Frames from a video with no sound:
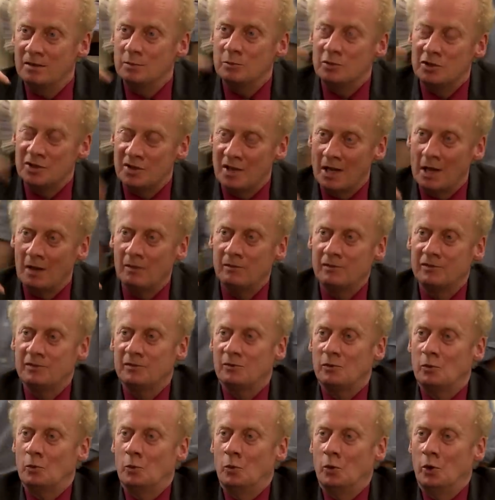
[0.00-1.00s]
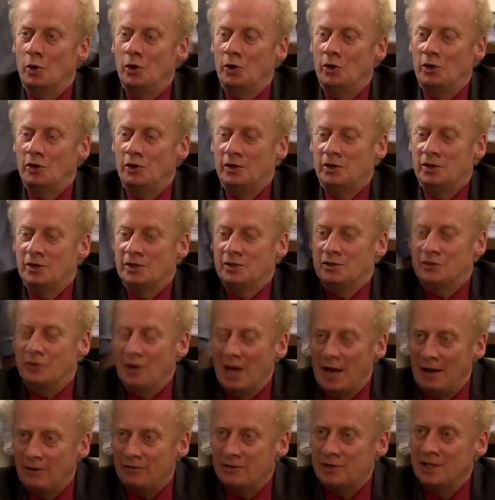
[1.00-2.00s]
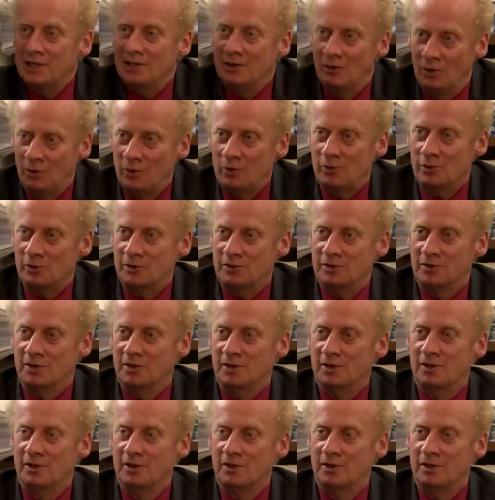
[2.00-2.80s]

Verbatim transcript: themselves were drafting laws? Oh,